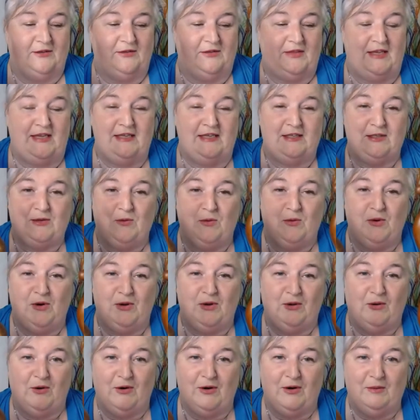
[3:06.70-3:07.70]
these
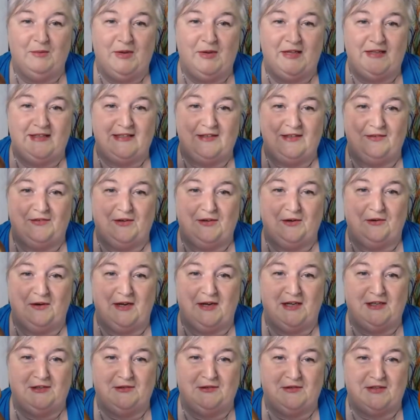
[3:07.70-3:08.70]
squirrel ornaments, if you're
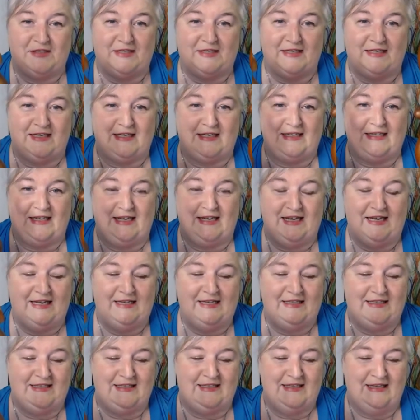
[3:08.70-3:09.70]
interested in
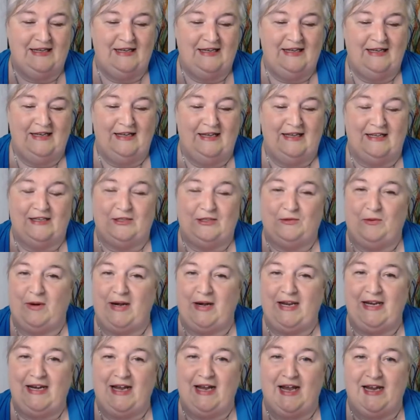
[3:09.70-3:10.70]
these,
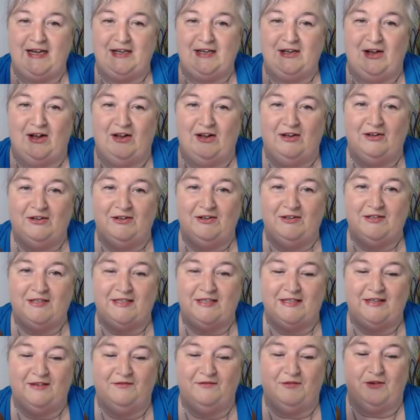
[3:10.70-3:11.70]

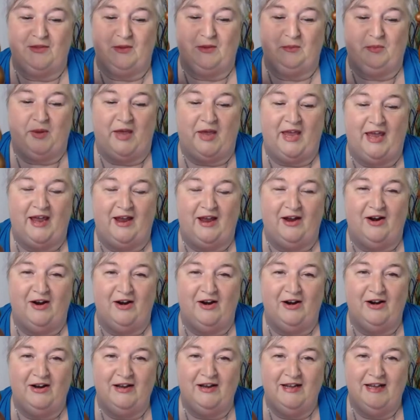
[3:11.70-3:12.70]
$29 for the
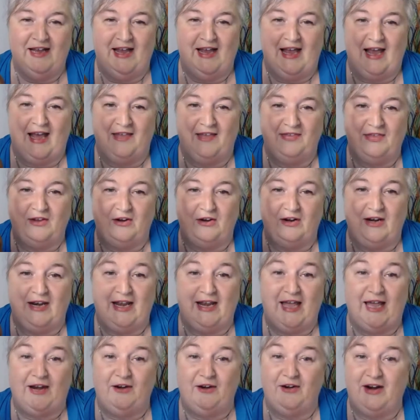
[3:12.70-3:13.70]
pair and they're
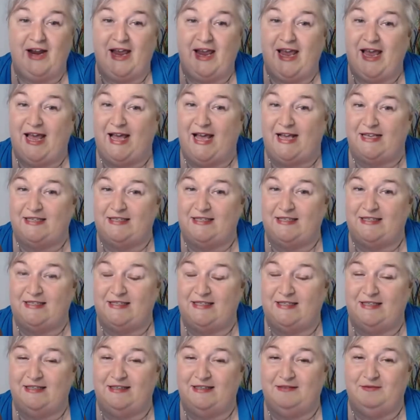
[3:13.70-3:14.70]
letter
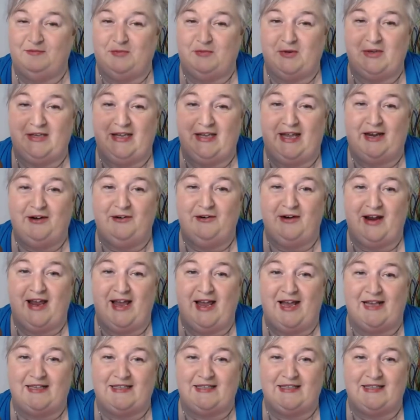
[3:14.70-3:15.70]
S. Put letter
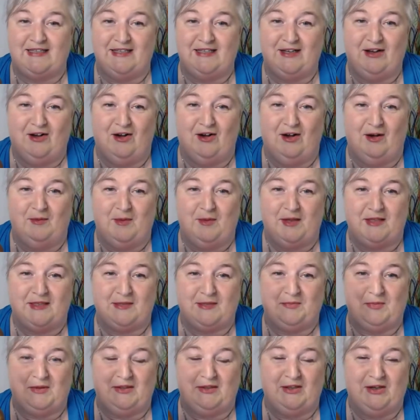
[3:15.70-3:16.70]
S in the comments
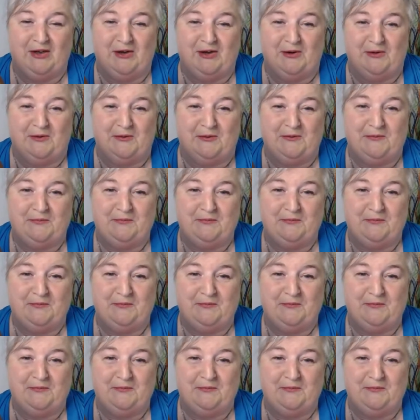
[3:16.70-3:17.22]
below.